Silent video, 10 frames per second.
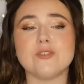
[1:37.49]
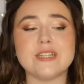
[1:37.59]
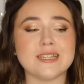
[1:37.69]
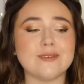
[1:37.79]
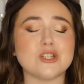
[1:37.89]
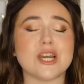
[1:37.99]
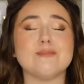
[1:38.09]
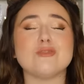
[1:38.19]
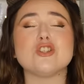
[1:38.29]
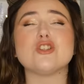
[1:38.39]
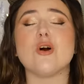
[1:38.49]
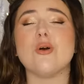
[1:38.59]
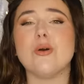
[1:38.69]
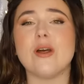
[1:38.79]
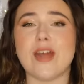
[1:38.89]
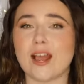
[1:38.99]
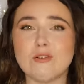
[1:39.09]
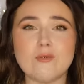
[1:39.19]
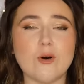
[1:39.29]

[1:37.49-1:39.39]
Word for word: recently, which I am so thankful